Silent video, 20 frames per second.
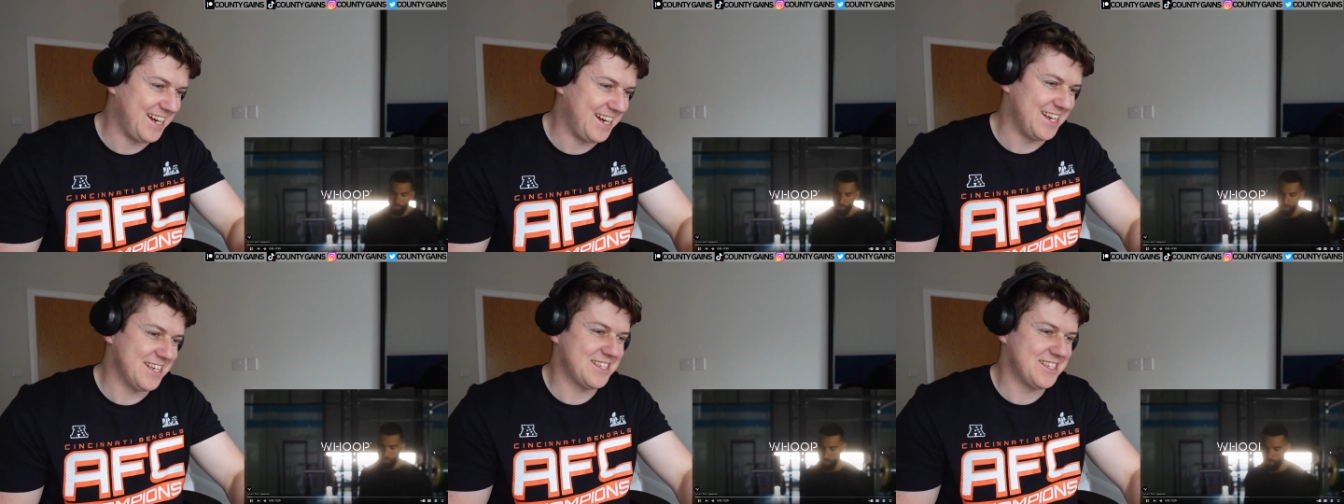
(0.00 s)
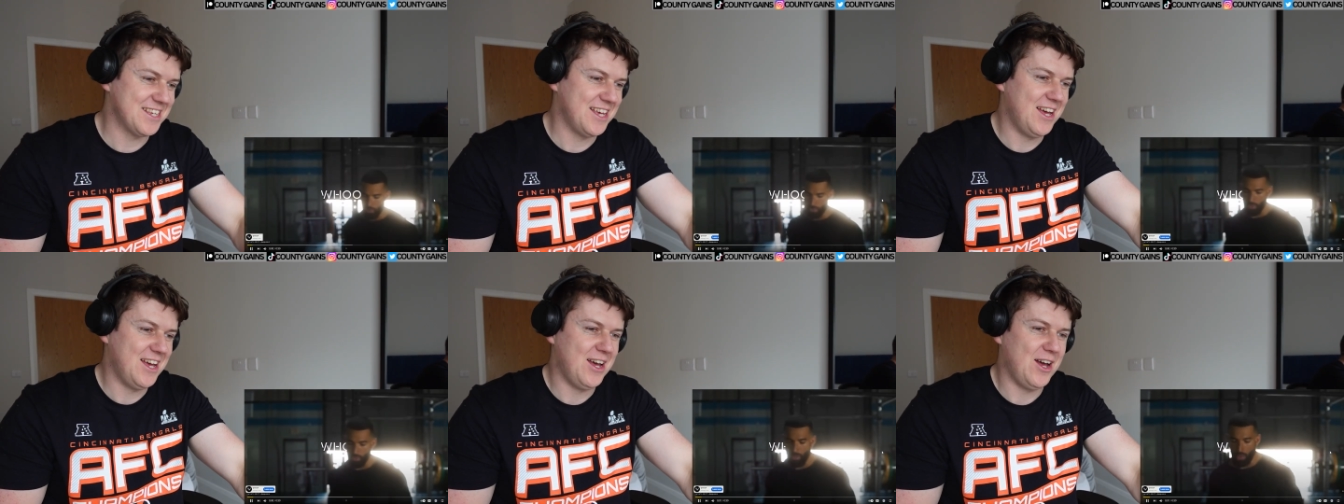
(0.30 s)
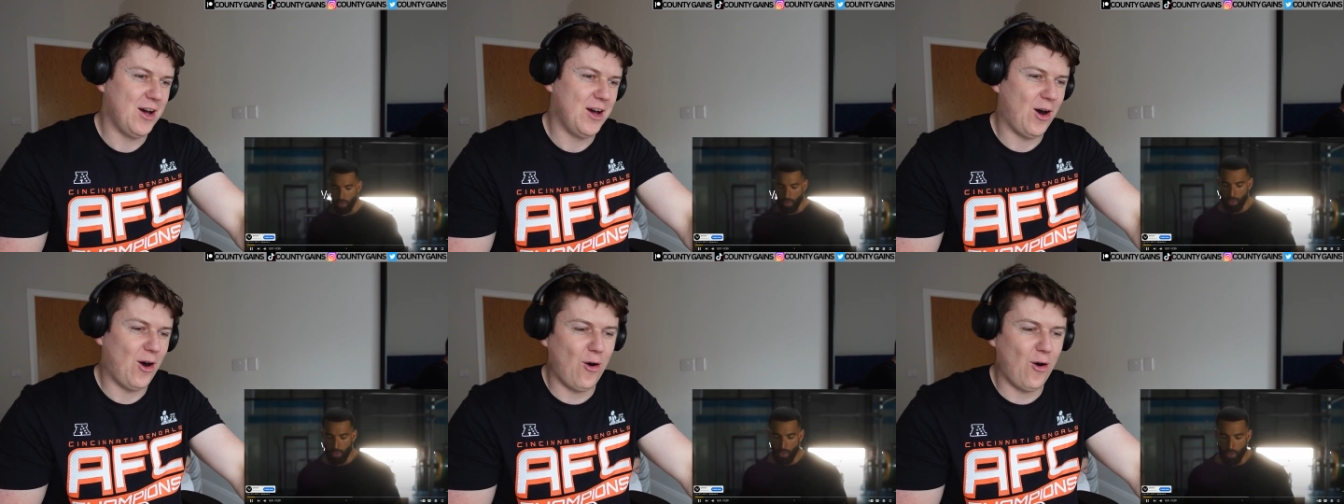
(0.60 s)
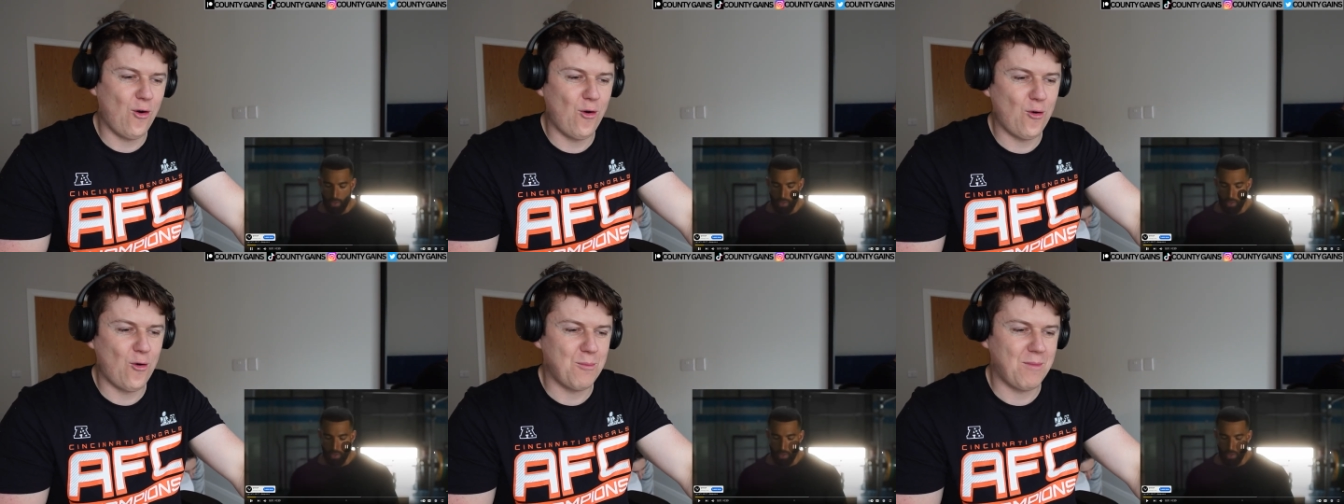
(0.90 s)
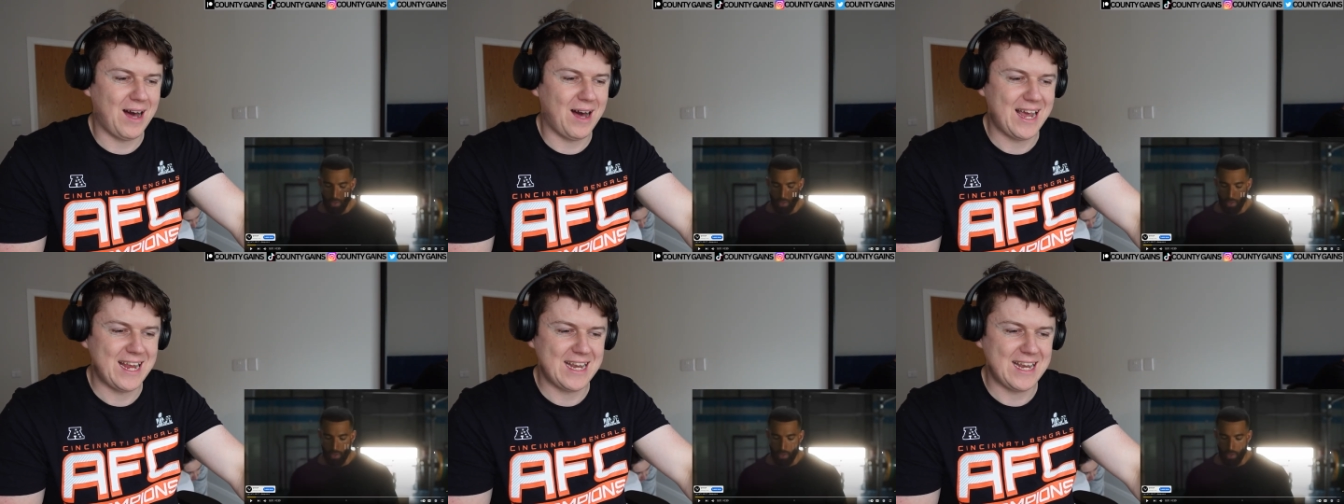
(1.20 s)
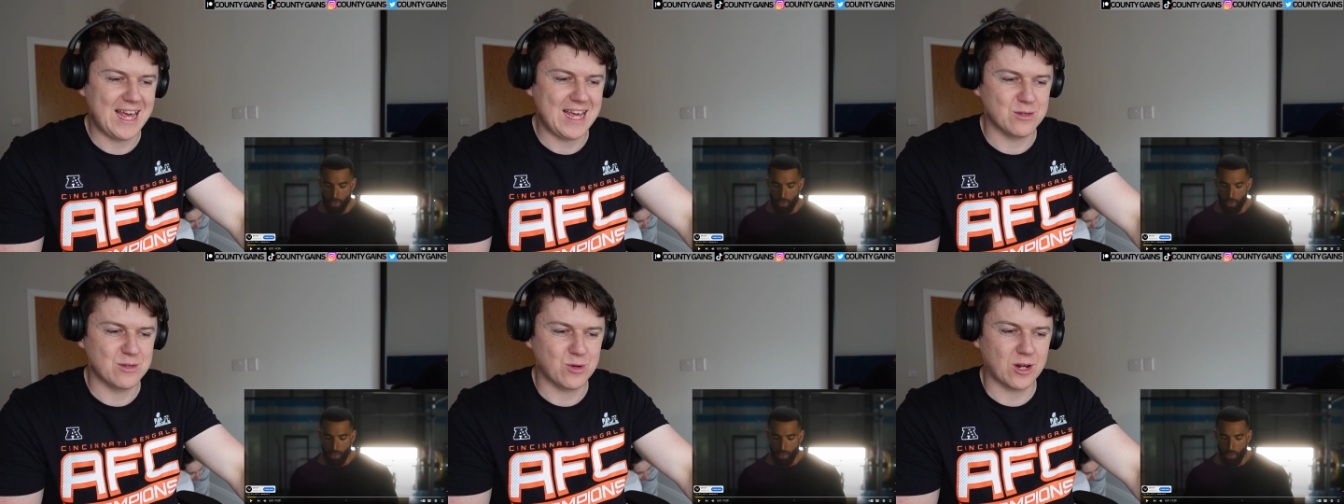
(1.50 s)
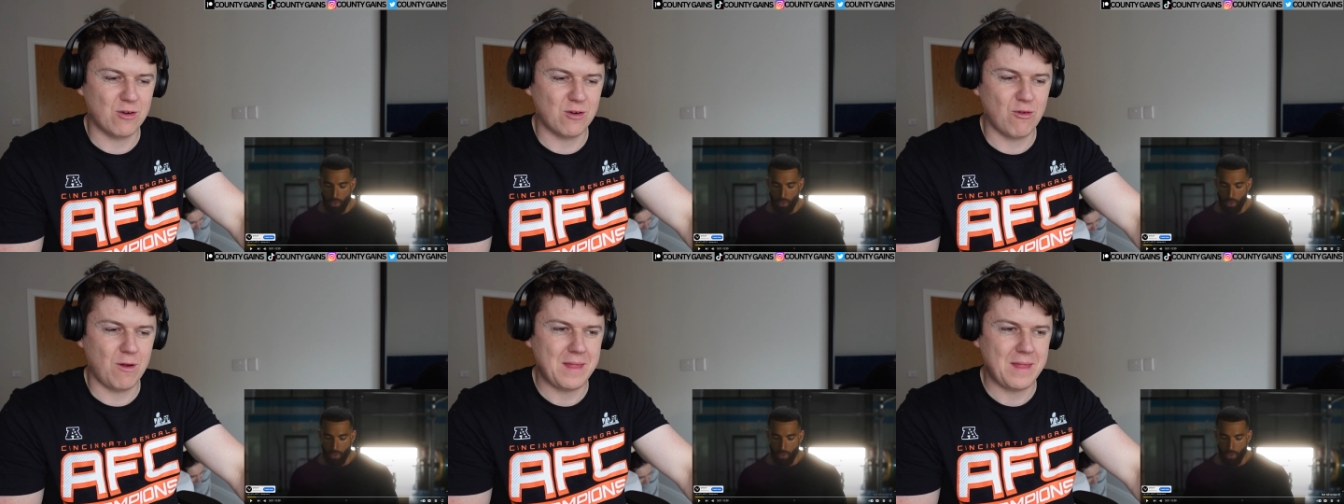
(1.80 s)
guys. Most oh my days. We're
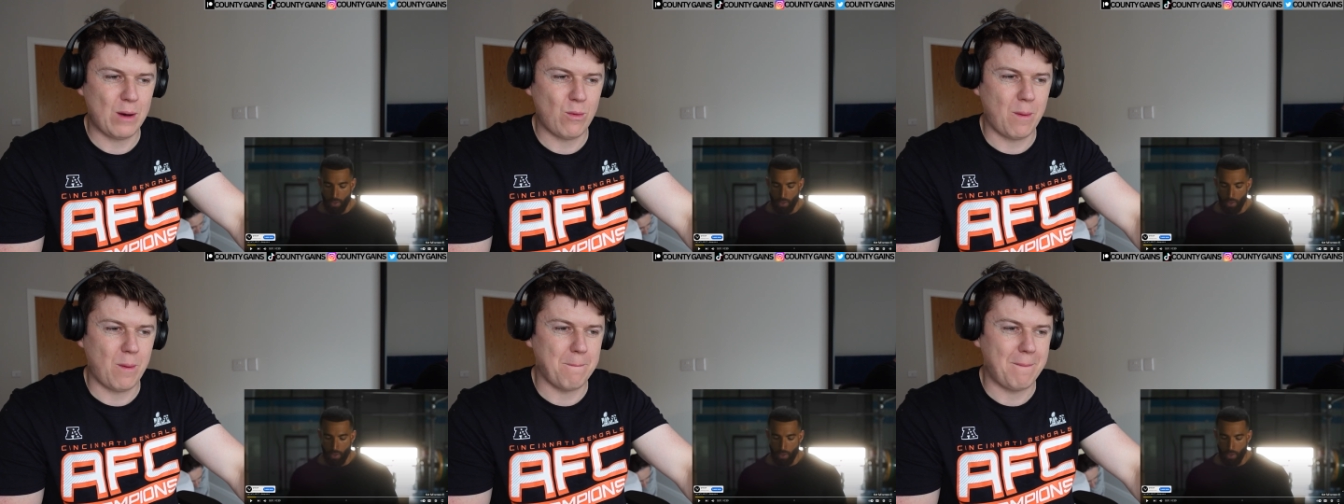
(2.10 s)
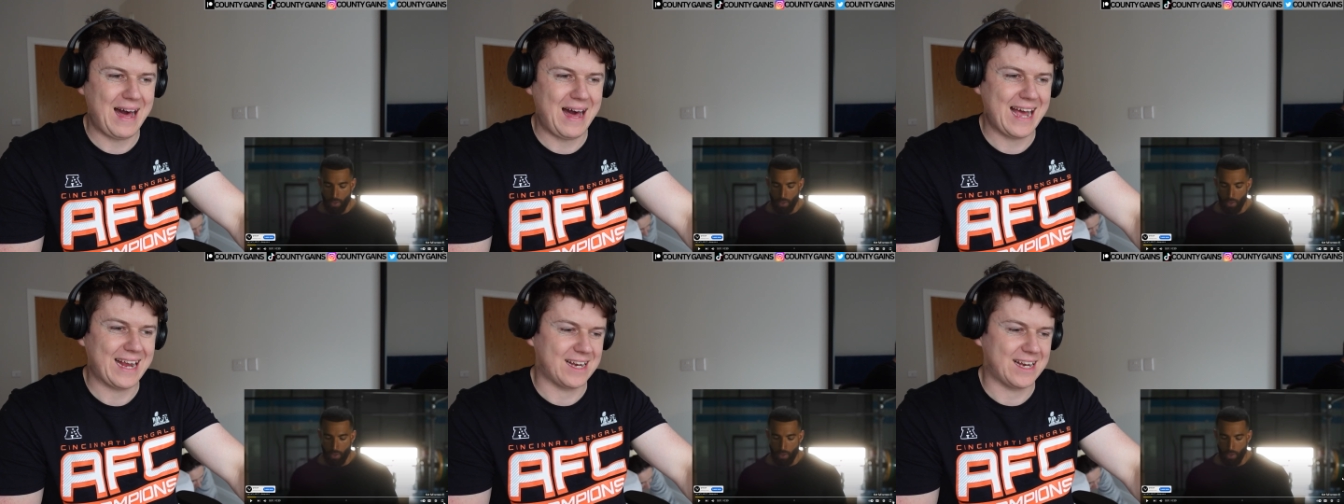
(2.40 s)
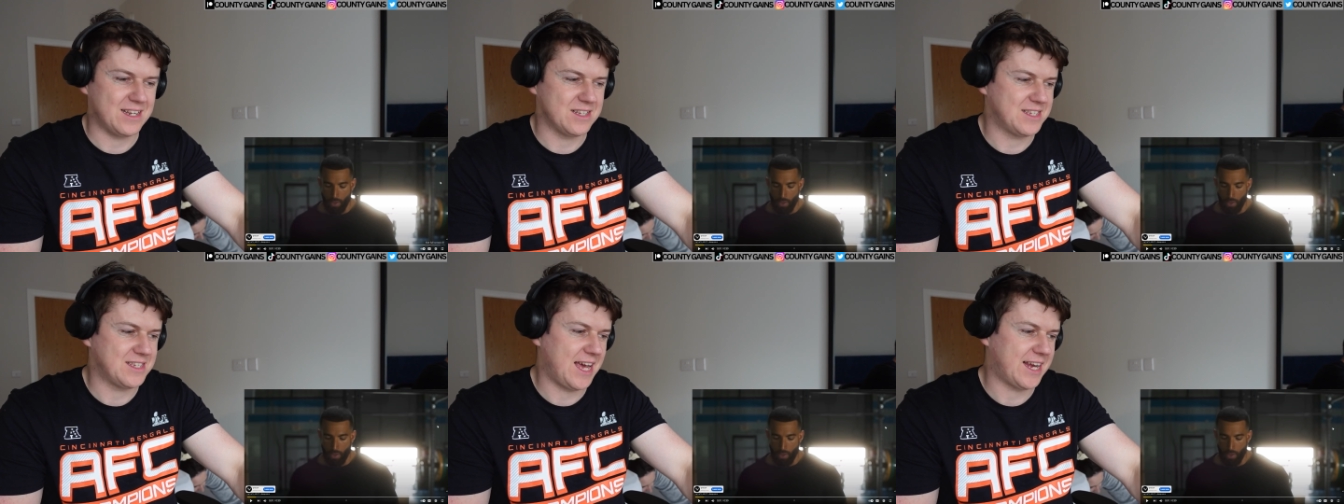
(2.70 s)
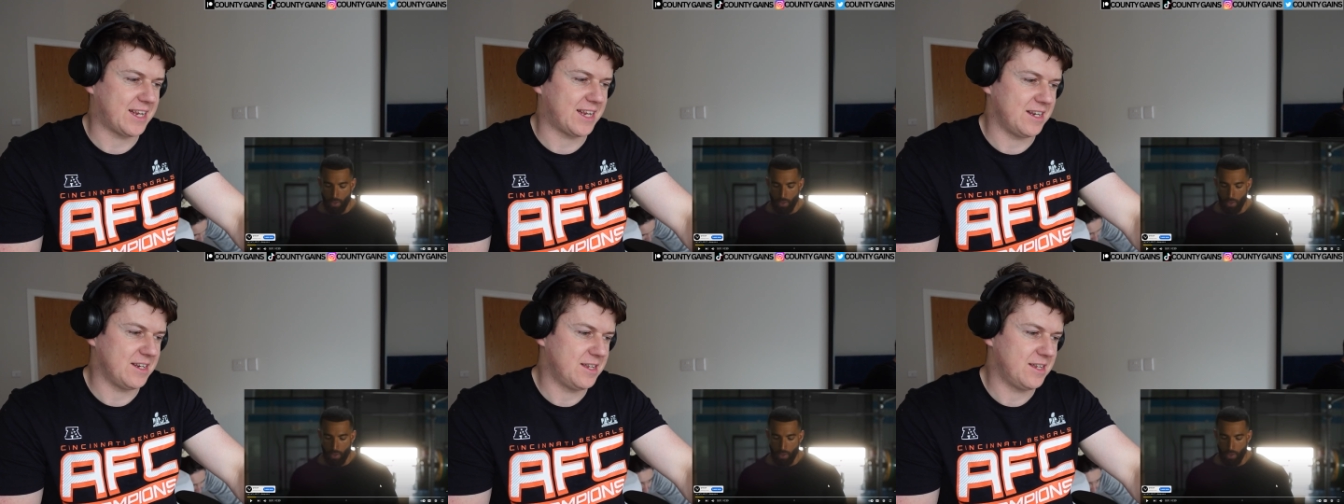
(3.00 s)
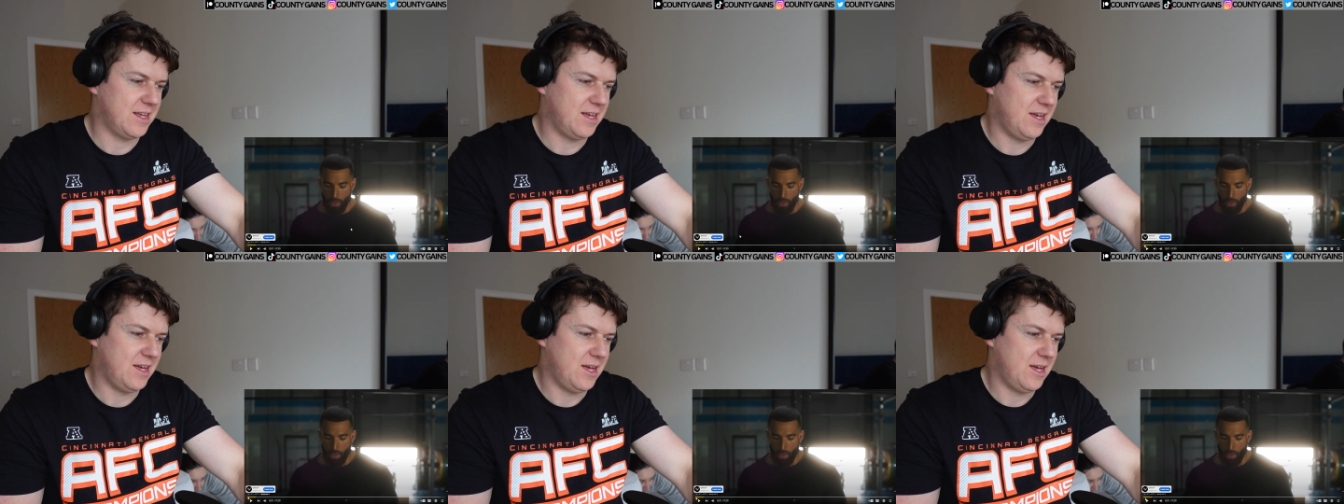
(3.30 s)
going to run that one back in a second.